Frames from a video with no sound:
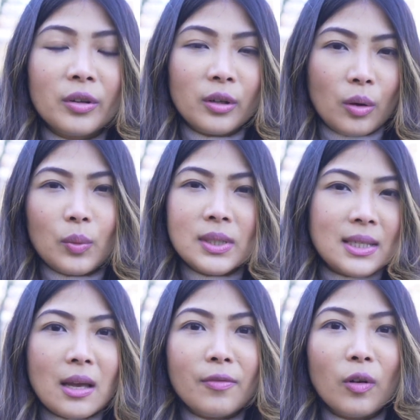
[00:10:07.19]
You know, with
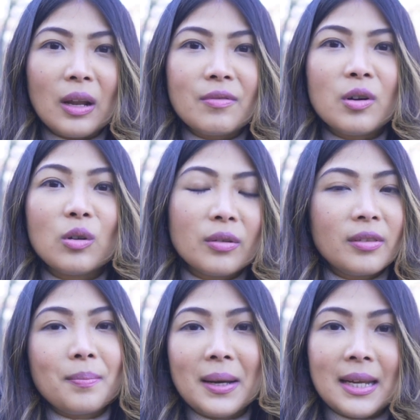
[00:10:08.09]
C F O level
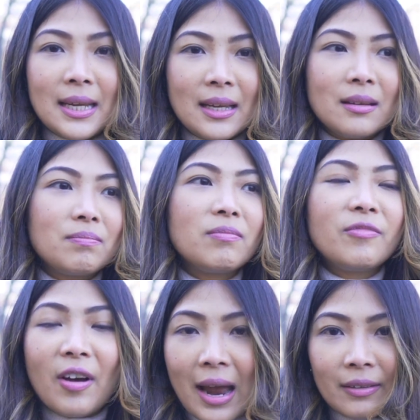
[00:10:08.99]
the money
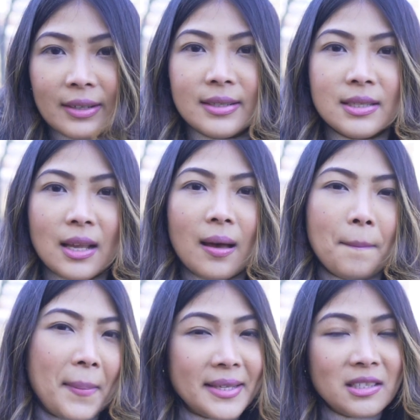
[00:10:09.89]
varies uh,
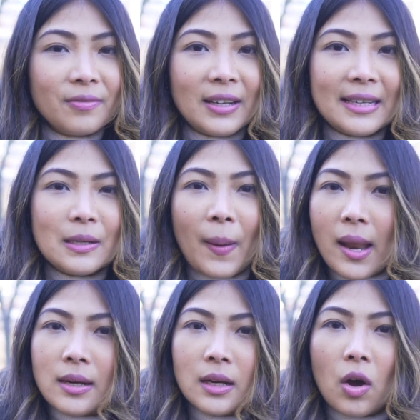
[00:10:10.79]
massively
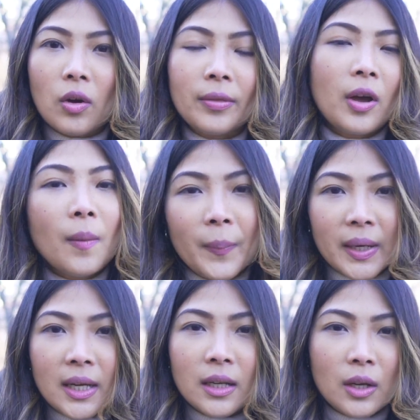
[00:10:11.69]
depending on the
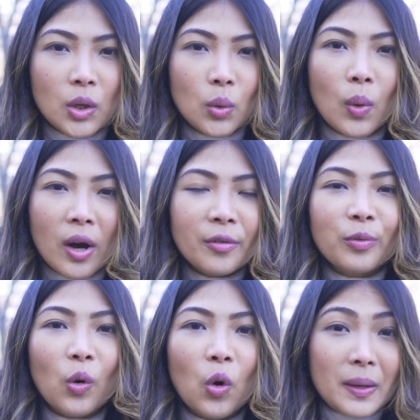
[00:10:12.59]
company that you work
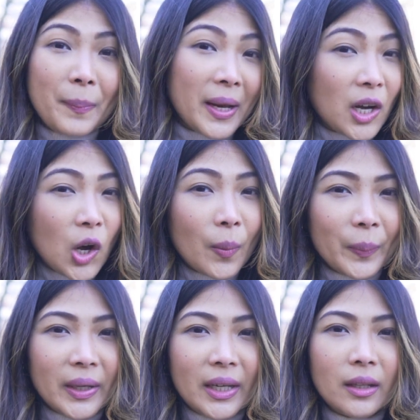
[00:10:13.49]
for. The bigger
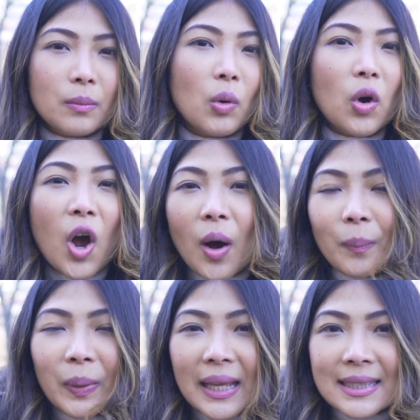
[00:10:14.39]
company, the more
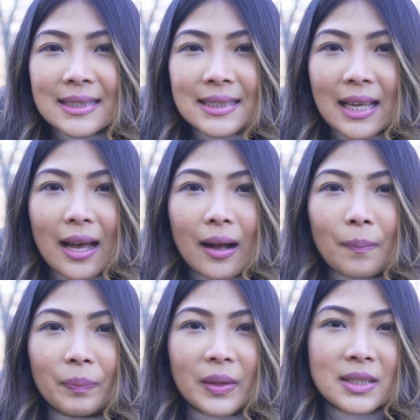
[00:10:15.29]
complex
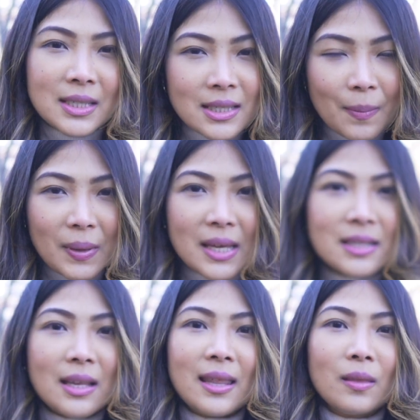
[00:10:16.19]
um, the system
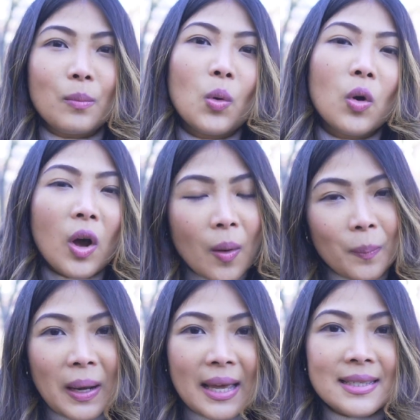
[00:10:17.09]
is, and the more
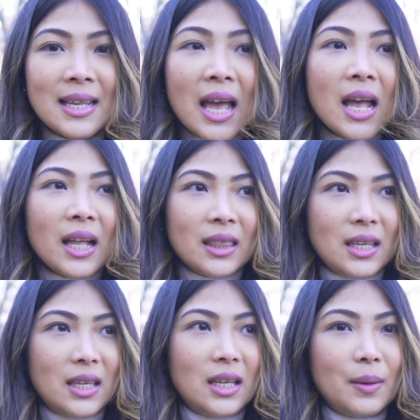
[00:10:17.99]
complex
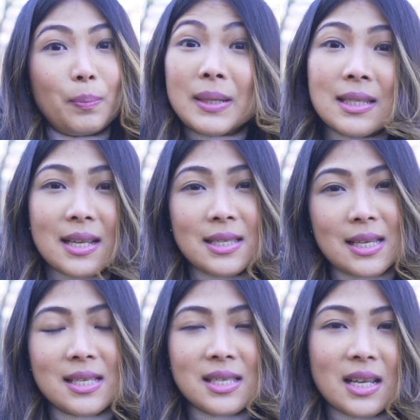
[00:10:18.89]
the business
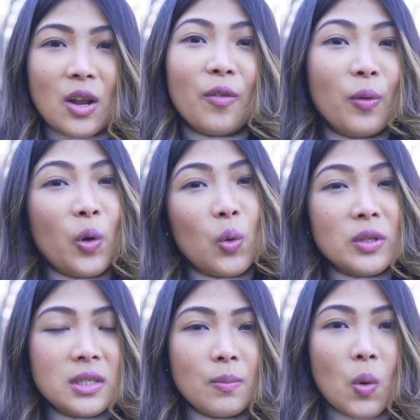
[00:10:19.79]
is, is, then of course
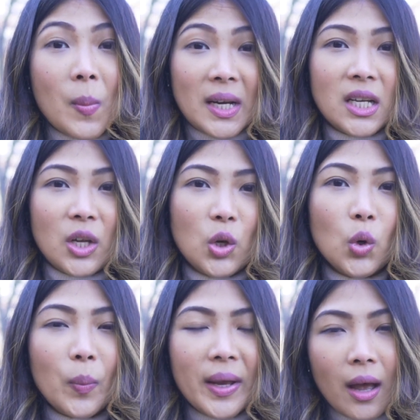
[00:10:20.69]
the more money that
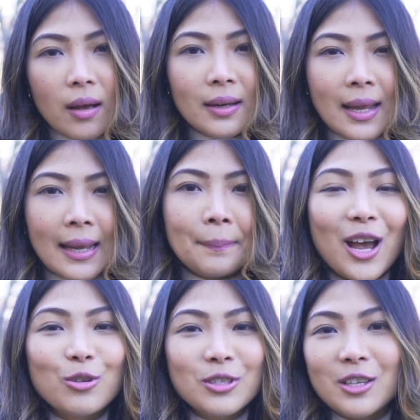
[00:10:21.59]
you'll be earning.
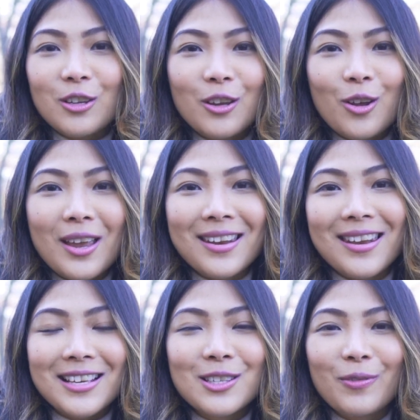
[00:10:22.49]
I'll see you in the
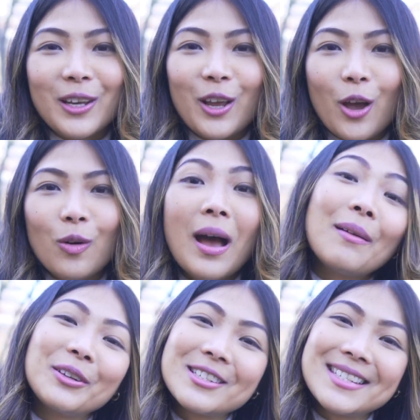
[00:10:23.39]
next video. Have
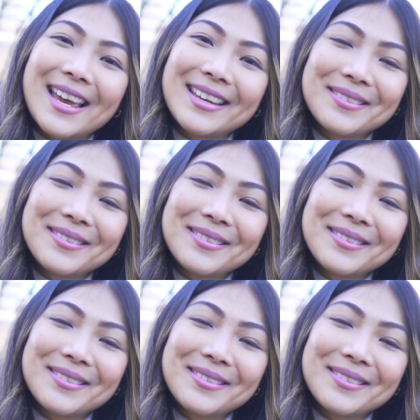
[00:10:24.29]
a good day.